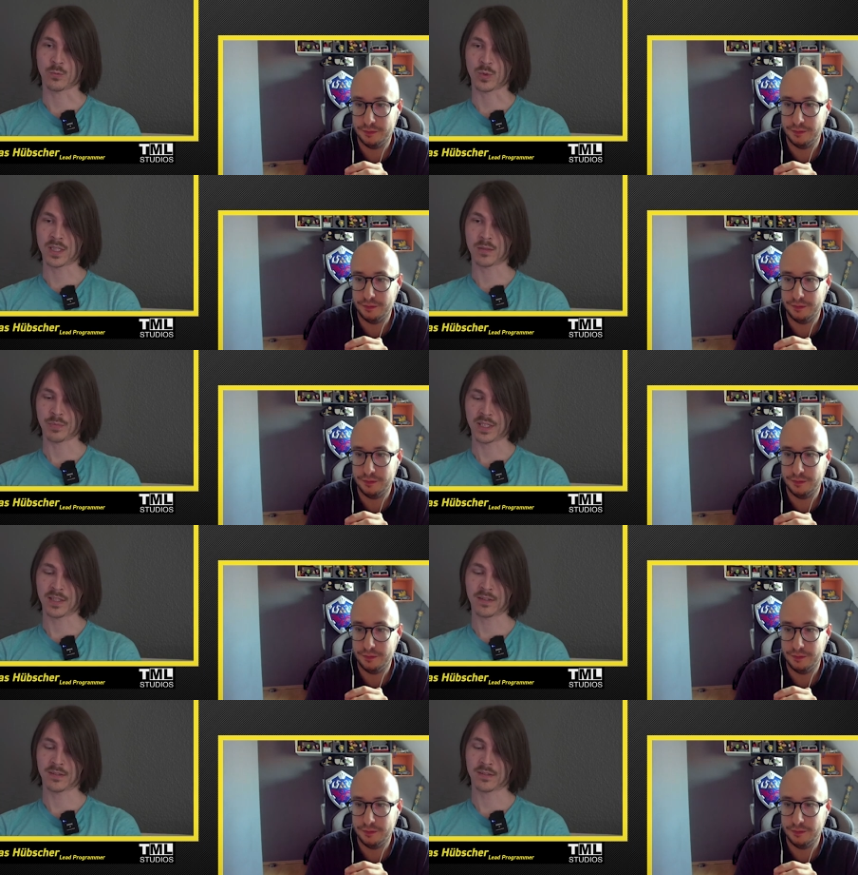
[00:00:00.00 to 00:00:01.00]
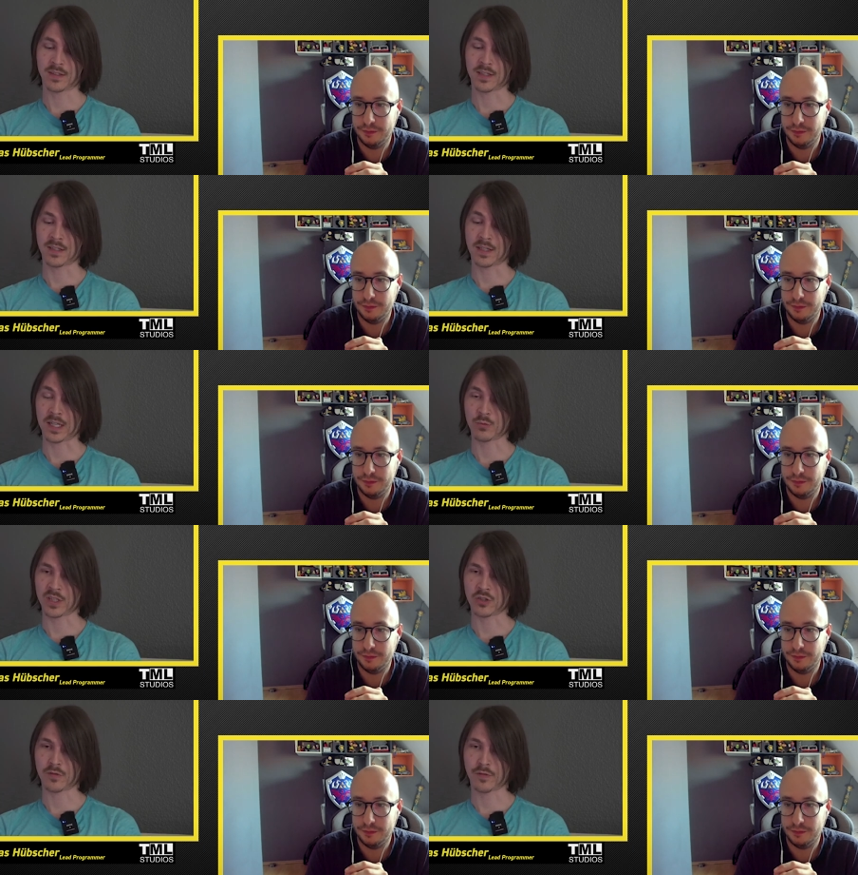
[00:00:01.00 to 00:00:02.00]
Speaker 1: will be in
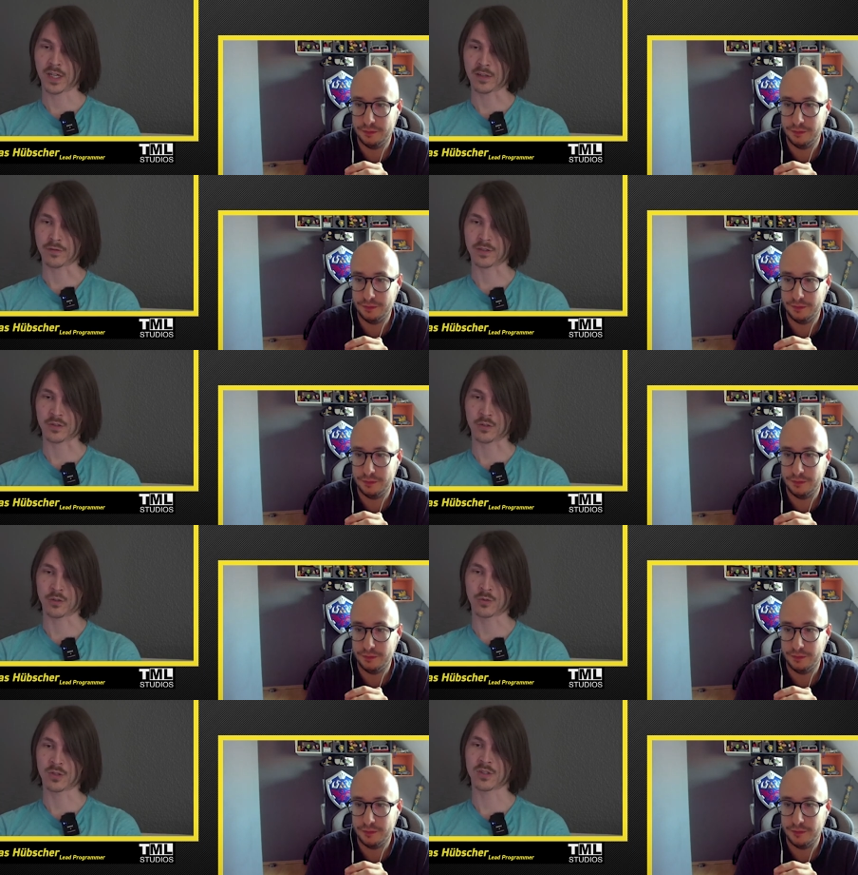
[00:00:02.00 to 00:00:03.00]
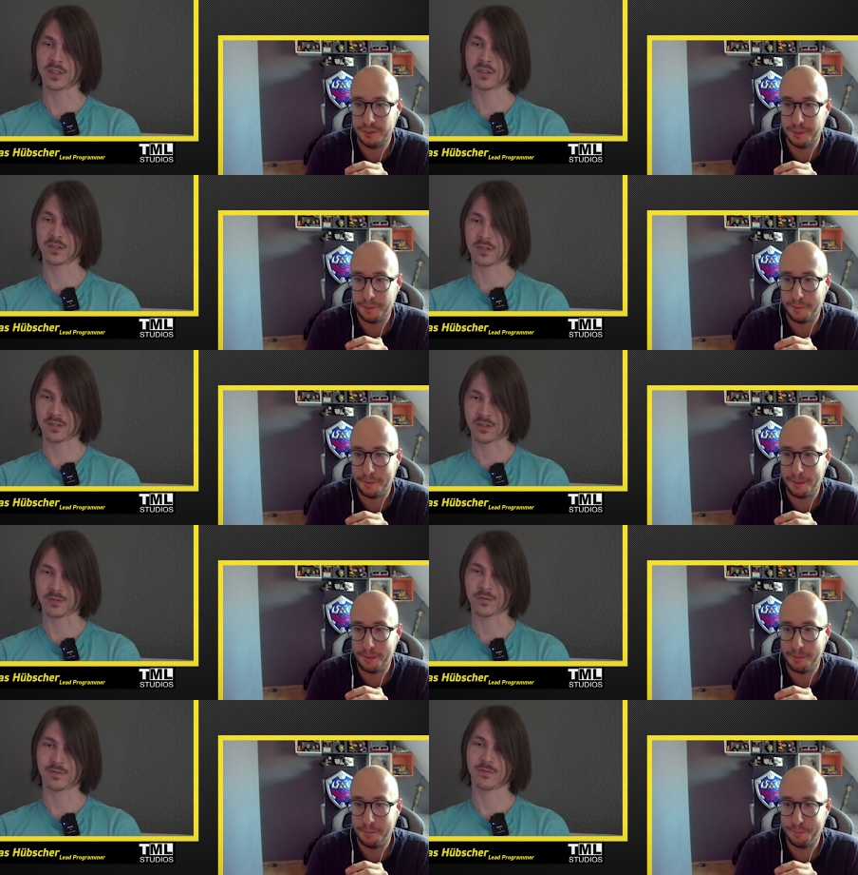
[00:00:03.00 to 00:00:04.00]
Unreal Engine 5, so it
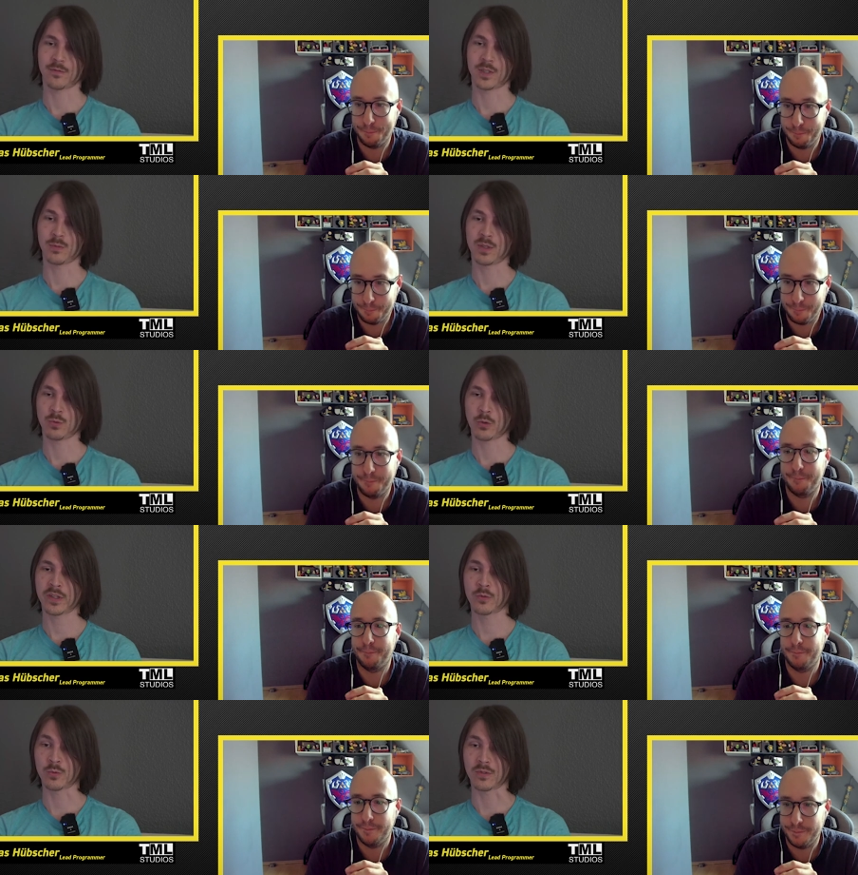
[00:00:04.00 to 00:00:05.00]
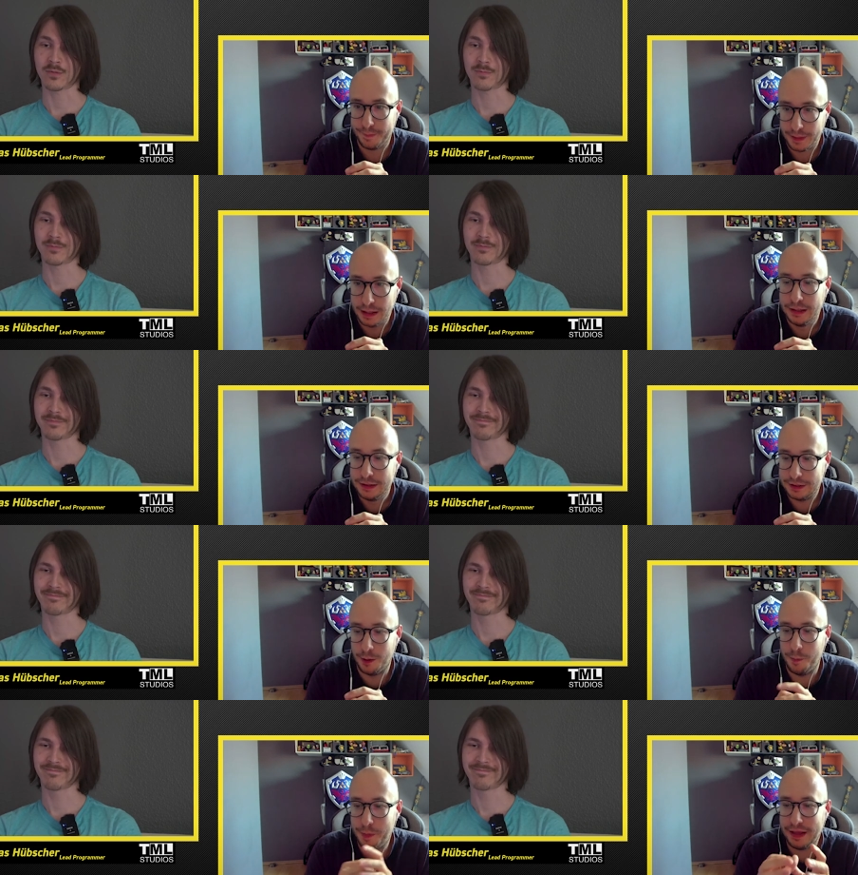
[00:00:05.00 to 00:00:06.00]
uh, will be very soon.
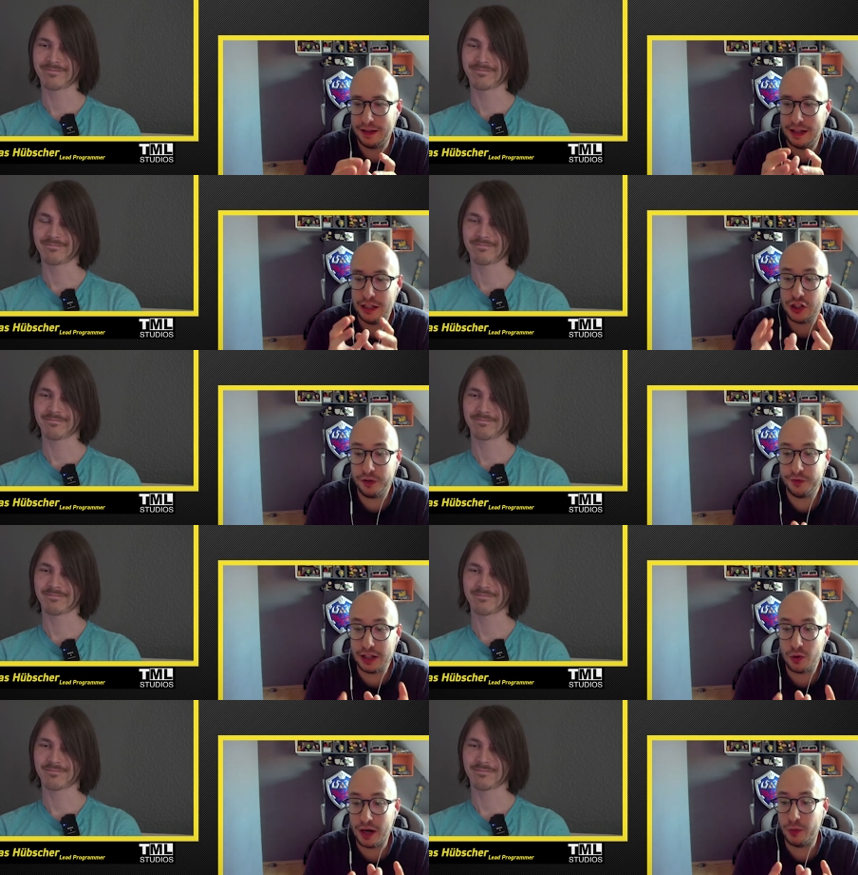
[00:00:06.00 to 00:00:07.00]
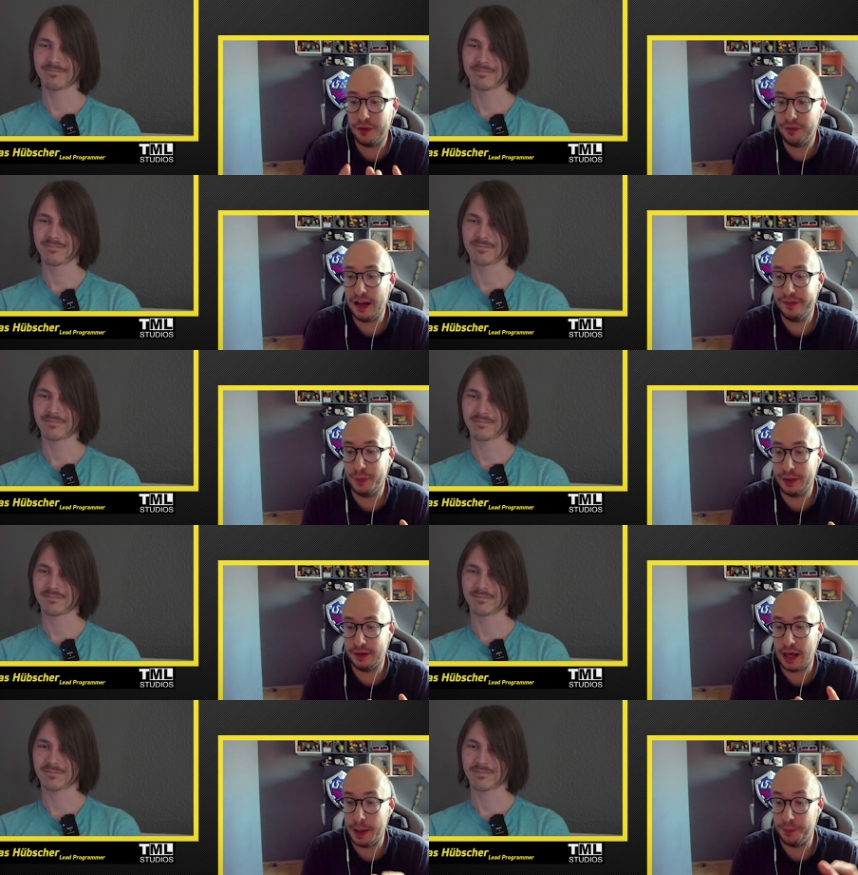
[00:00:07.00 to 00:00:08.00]
Speaker 2: So basically, shifting to Unreal 5 with
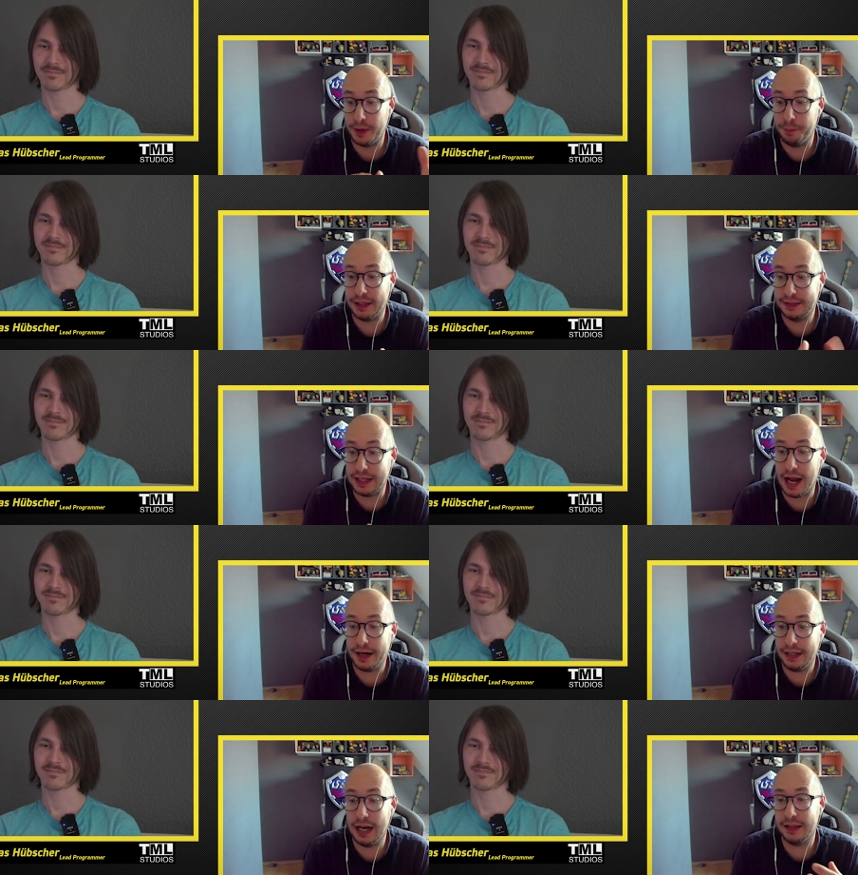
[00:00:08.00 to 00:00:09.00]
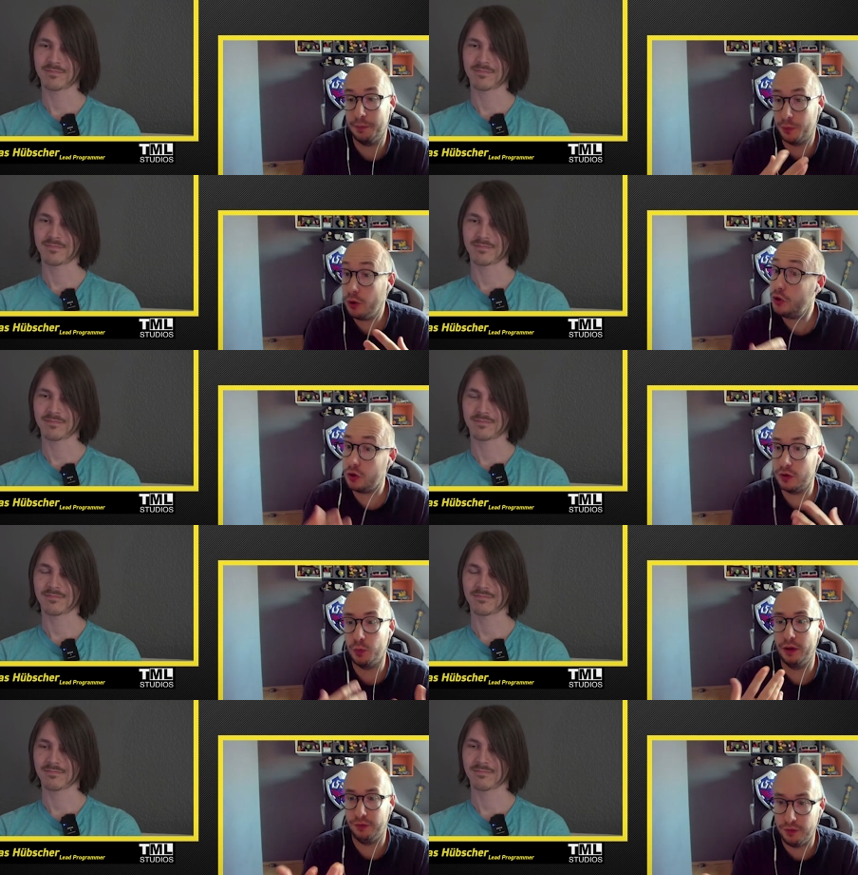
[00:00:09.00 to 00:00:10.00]
um, the bus starting, other products
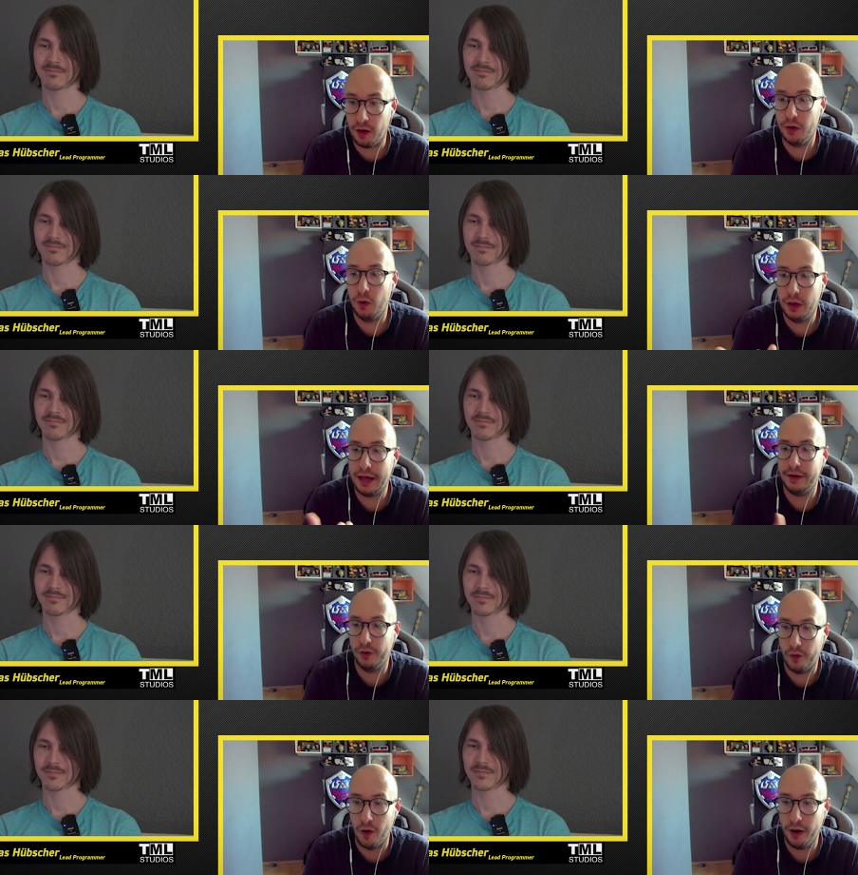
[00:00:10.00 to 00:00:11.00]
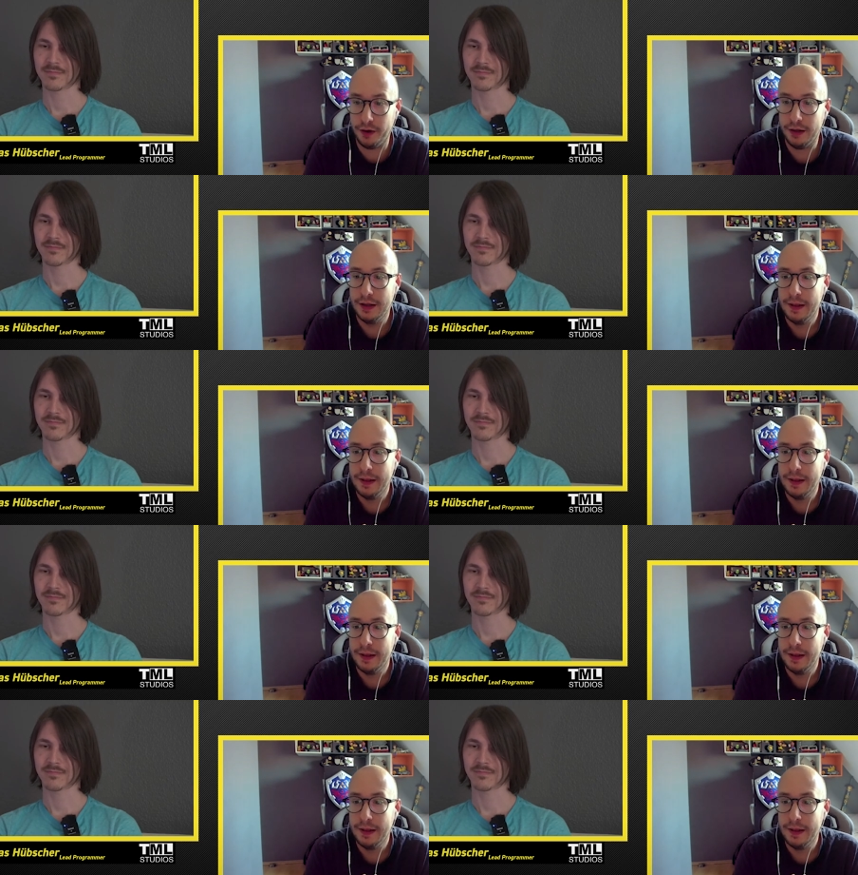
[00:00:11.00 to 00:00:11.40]
will follow later on.